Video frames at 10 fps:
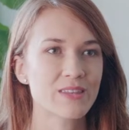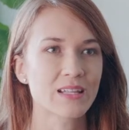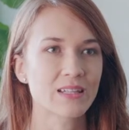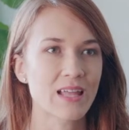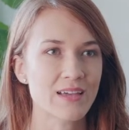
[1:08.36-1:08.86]

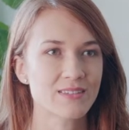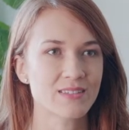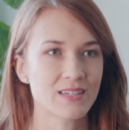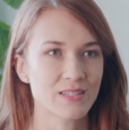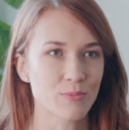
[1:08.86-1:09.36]
that
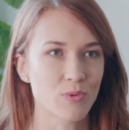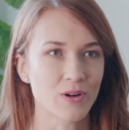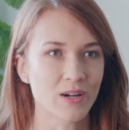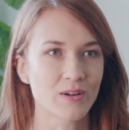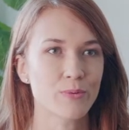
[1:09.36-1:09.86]
less is
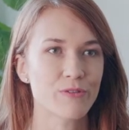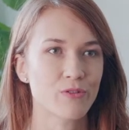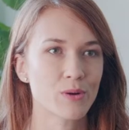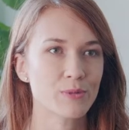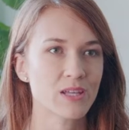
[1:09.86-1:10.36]
more. We
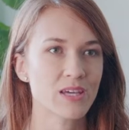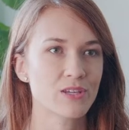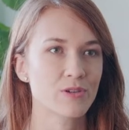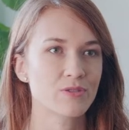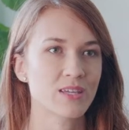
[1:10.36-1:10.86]

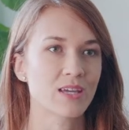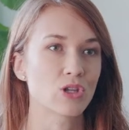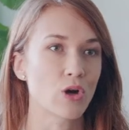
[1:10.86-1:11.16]
formulate using